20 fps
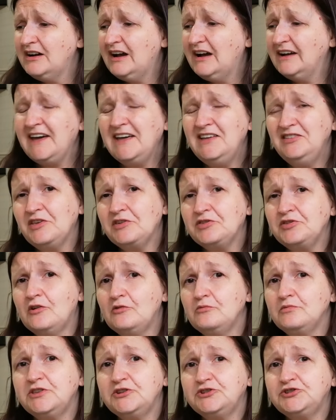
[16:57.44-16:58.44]
I kind of
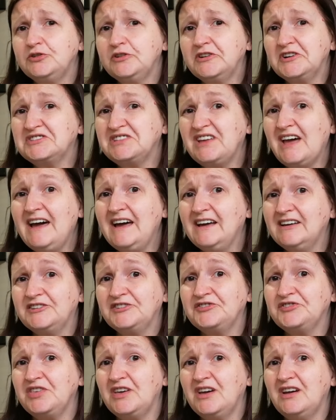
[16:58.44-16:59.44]
thought with the sugar
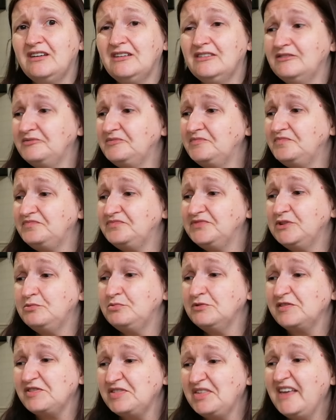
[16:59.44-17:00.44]
tax that you
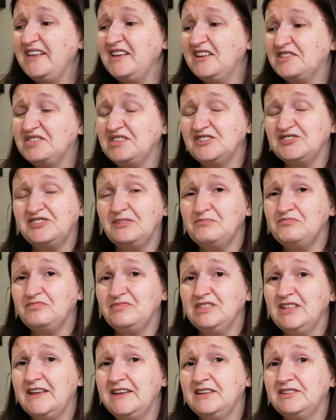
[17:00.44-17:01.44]
would think that
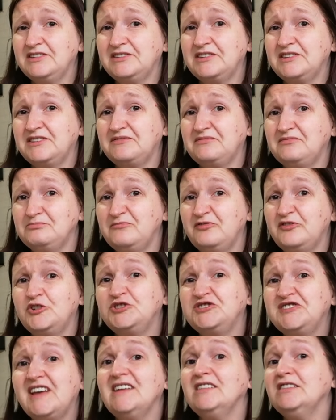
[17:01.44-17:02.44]
something like
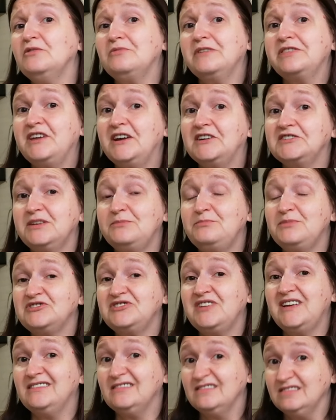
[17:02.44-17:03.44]
Frutella with
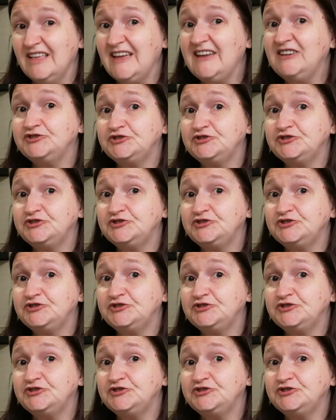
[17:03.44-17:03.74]
30% less